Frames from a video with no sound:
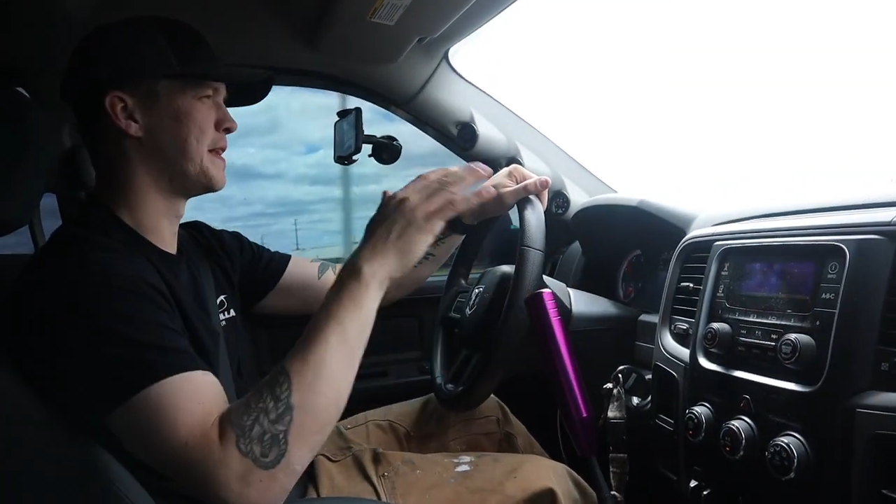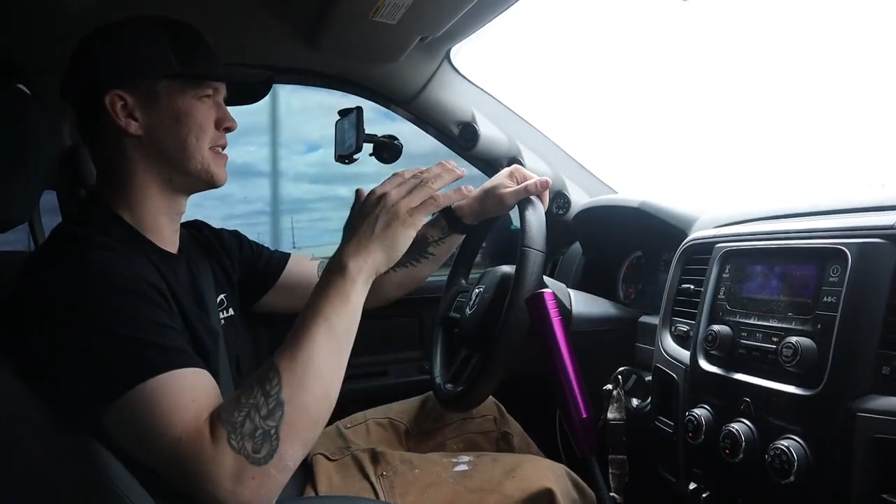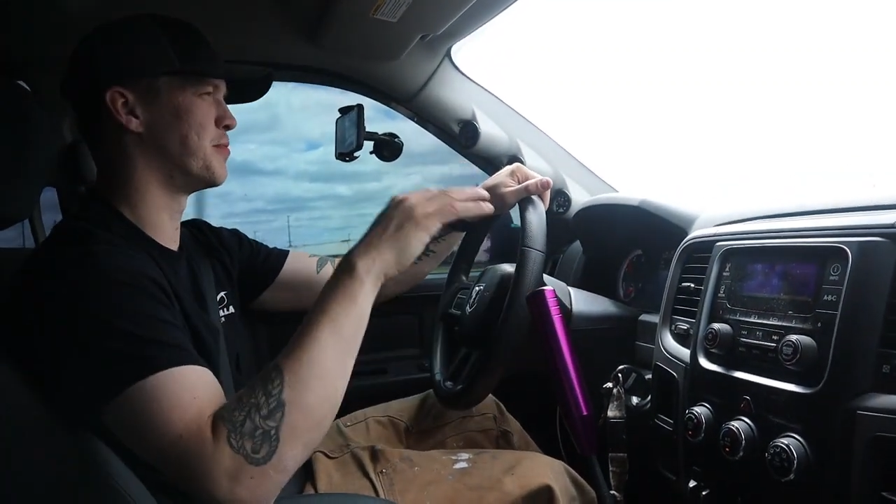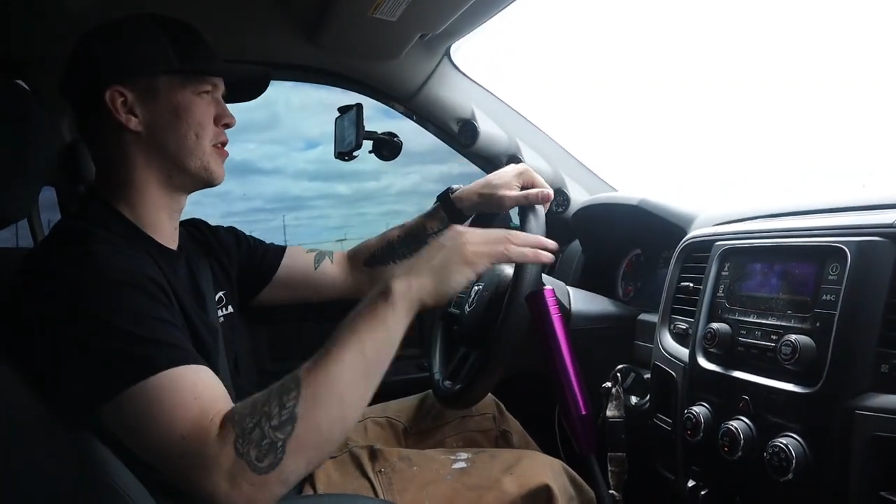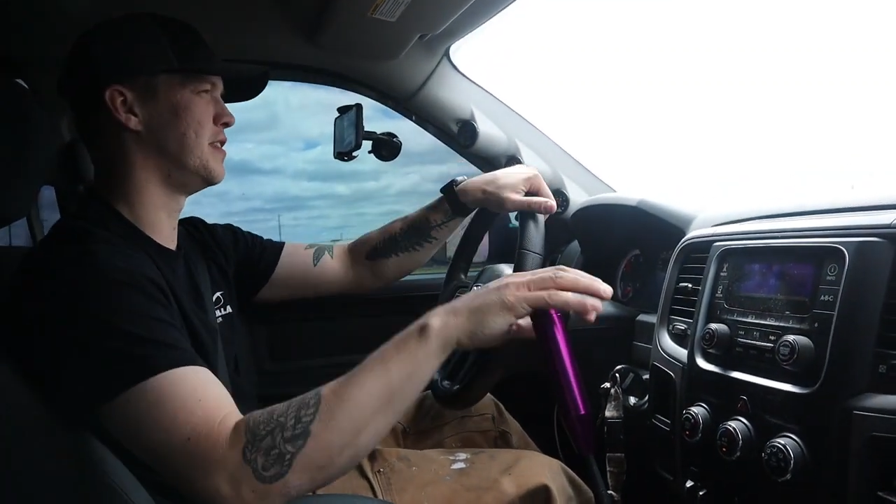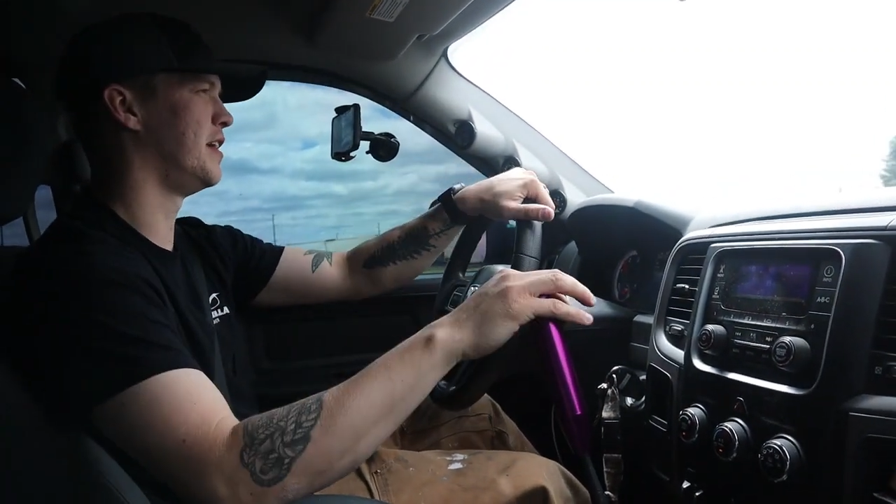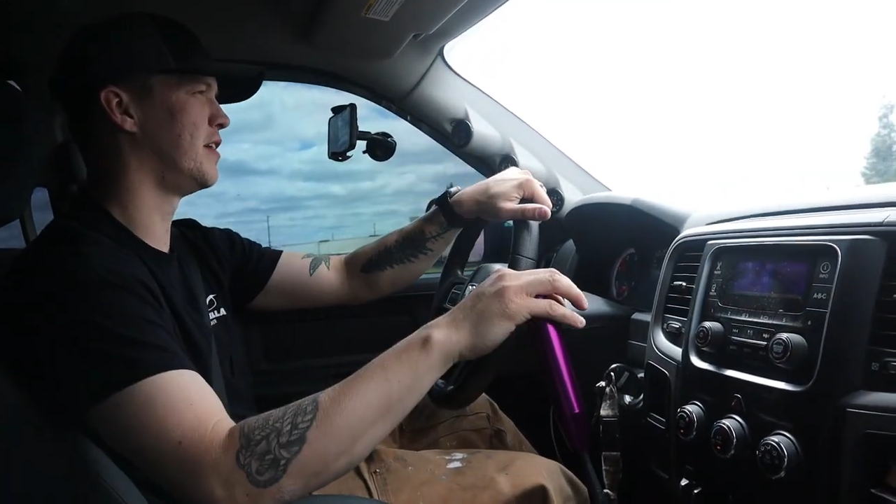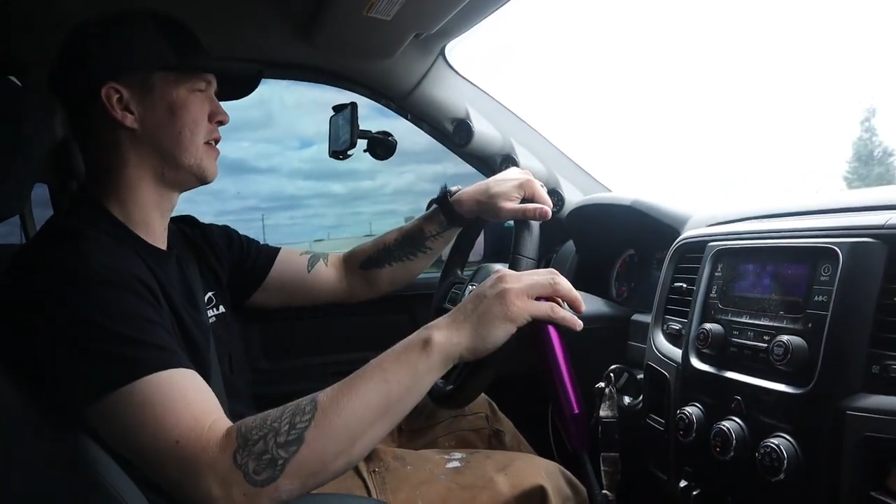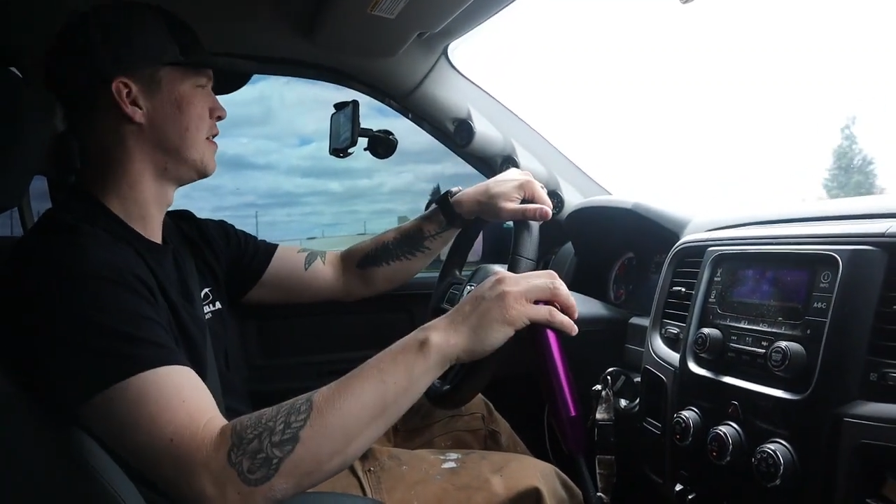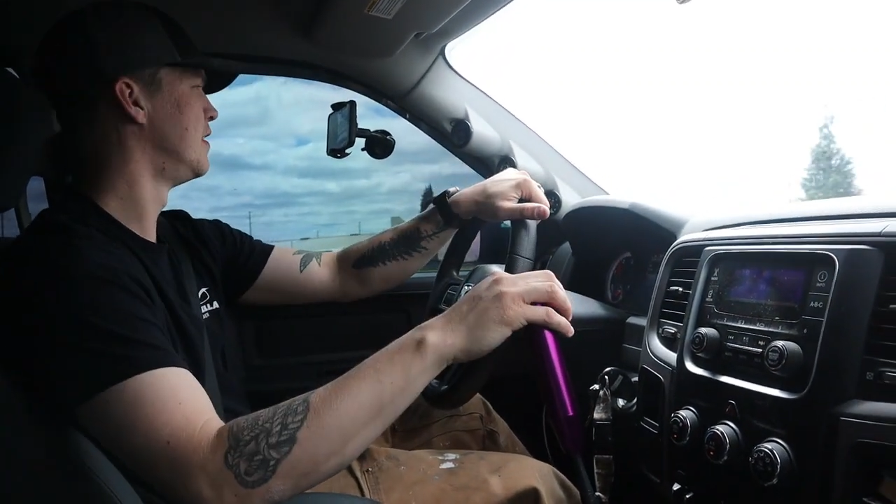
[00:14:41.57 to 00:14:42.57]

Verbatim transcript: somewhere in there.